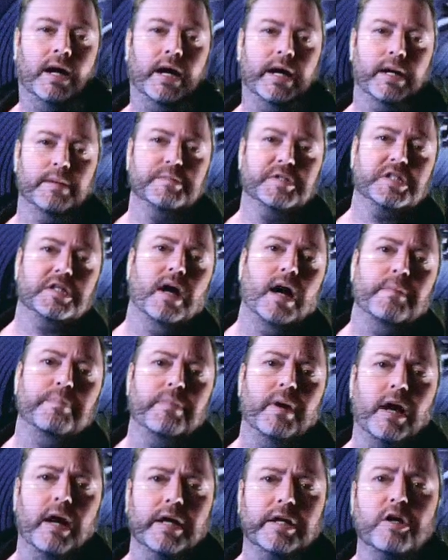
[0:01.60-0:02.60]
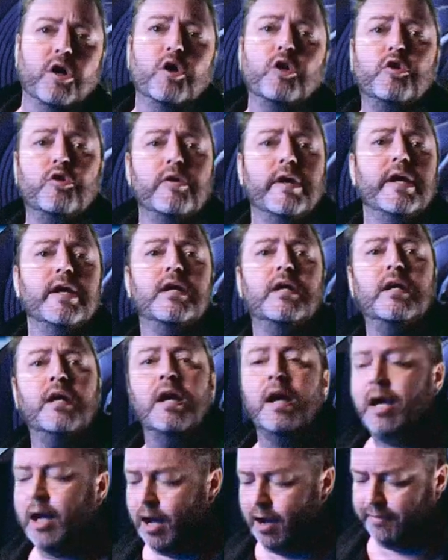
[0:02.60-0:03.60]
I am Scott Barrett,
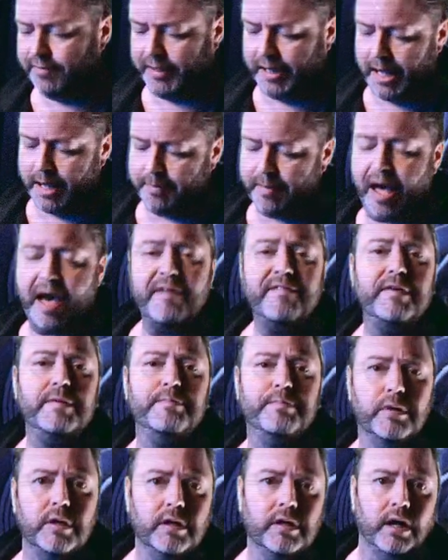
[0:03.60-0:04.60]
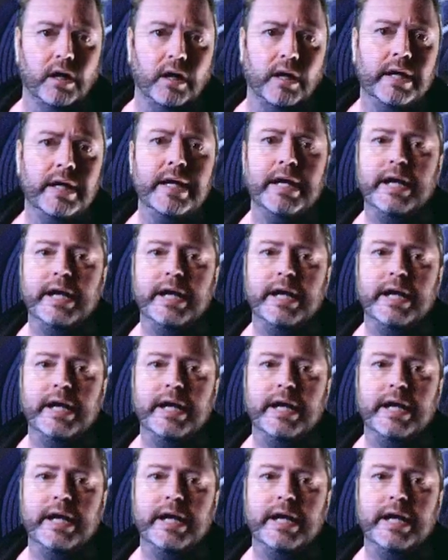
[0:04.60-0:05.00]
co-creator of the game Heavy Burger,